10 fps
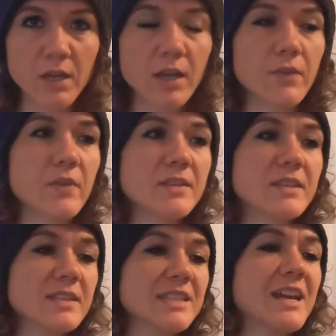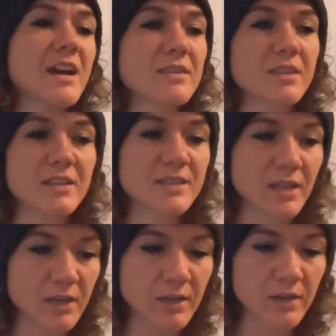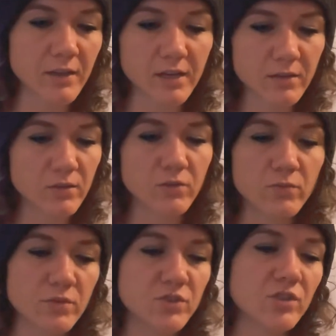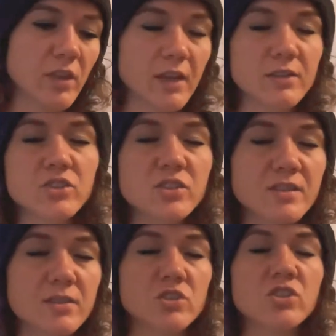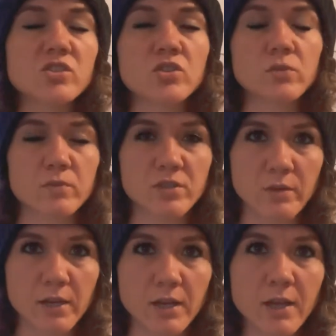And this is not the time, just don't do it.